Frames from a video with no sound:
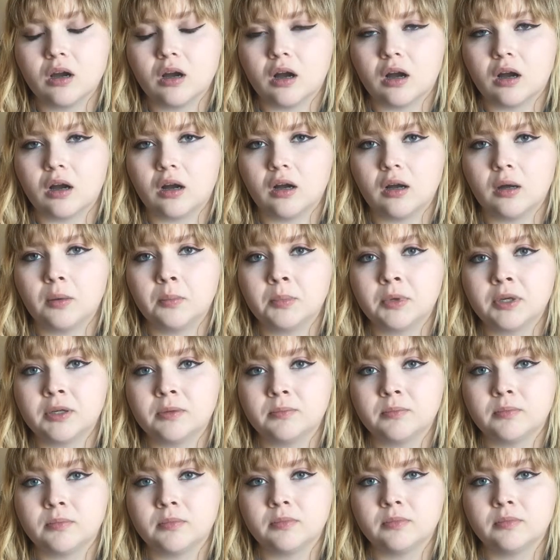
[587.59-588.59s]
um,
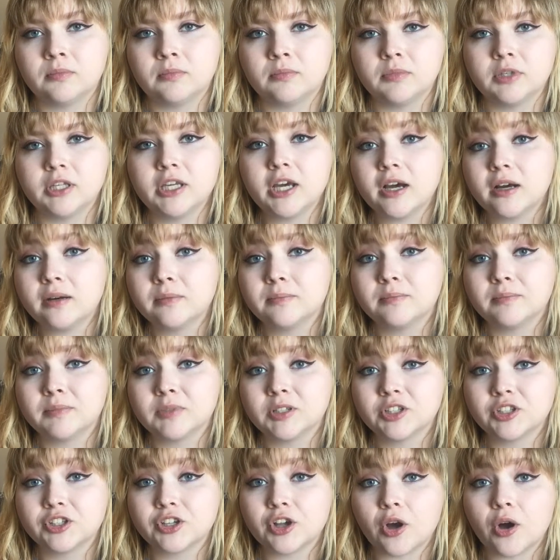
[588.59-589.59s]
yeah,
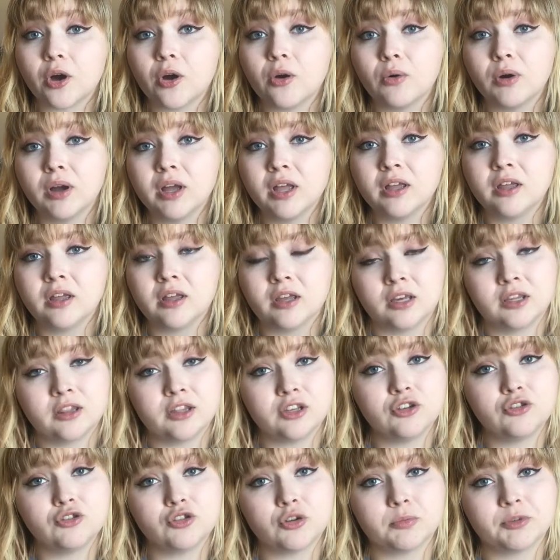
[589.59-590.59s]
so
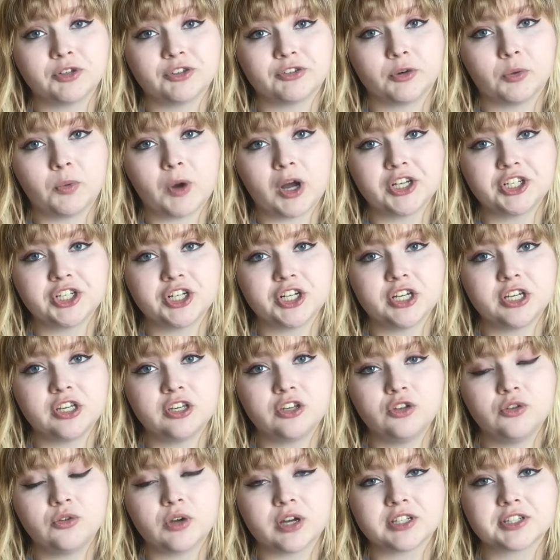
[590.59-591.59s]
thank you so much for
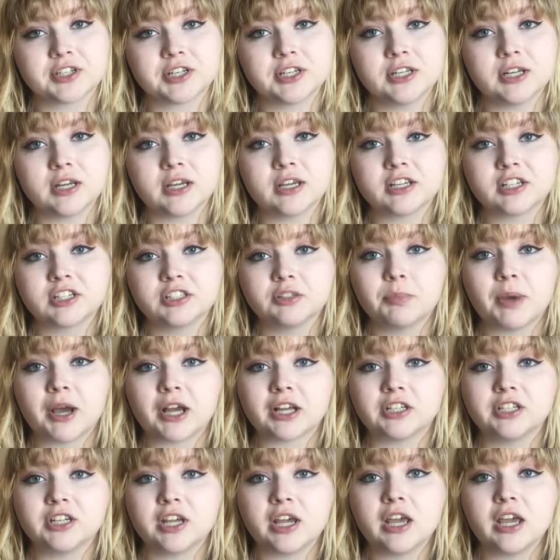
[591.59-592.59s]
watching. You guys can
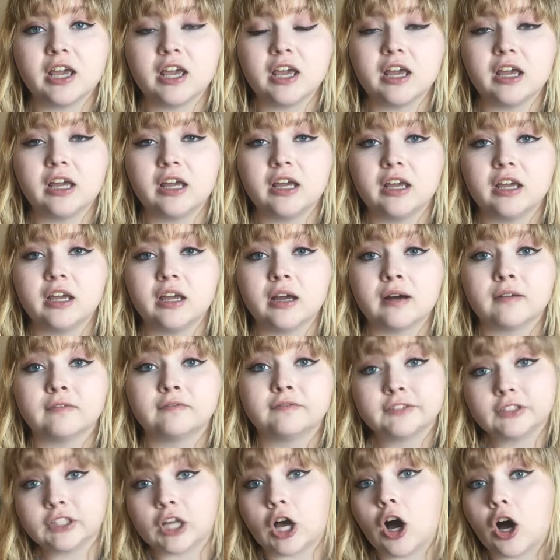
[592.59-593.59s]
expect a
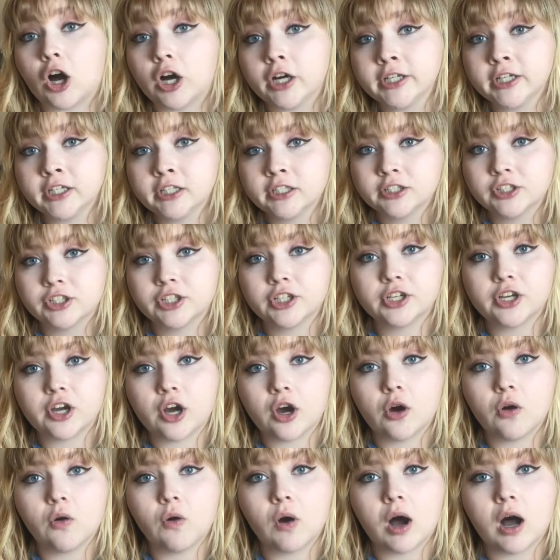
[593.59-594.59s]
vlog to
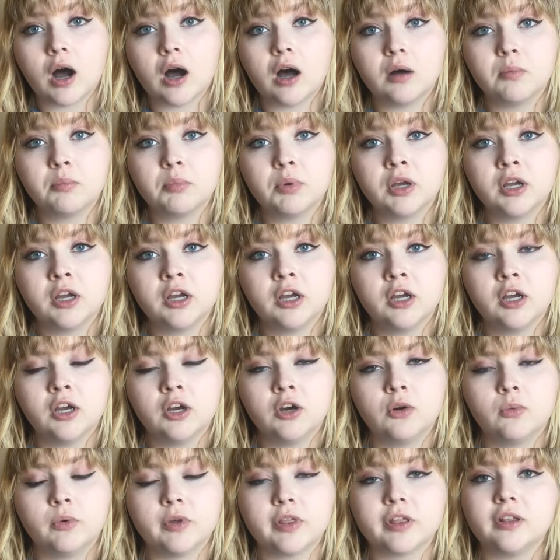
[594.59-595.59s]
go up
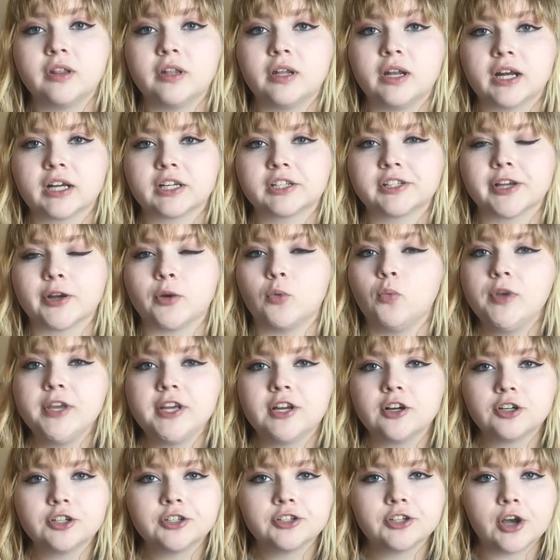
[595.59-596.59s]
within the next like
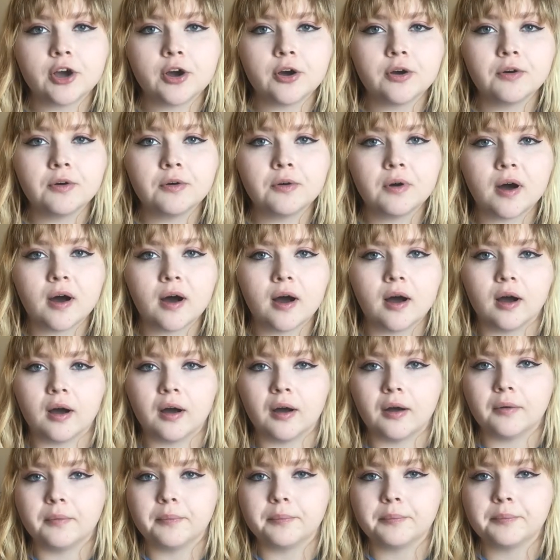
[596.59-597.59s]
week or so.
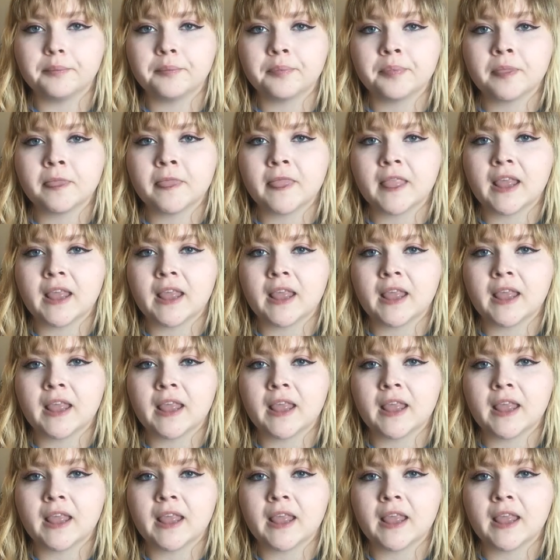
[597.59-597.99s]
Um,